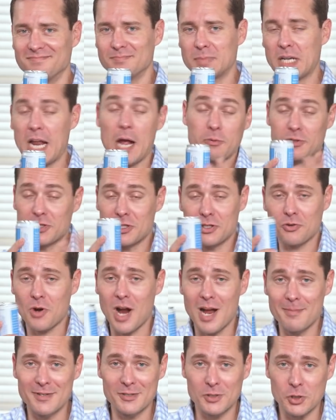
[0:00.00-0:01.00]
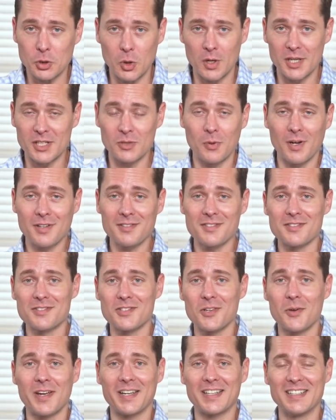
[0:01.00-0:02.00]
but I was described as cloying once,
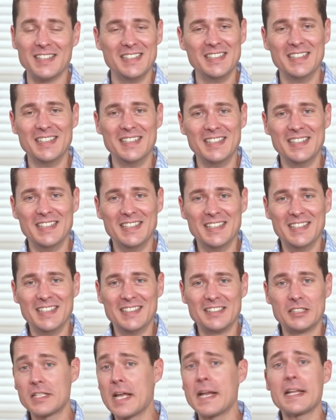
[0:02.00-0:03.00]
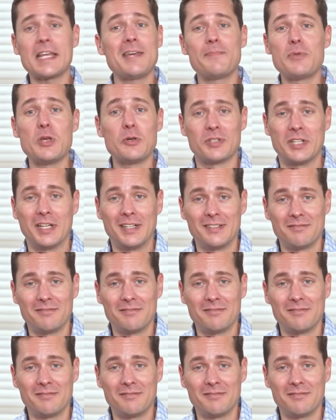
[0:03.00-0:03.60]
so I just kind of keep using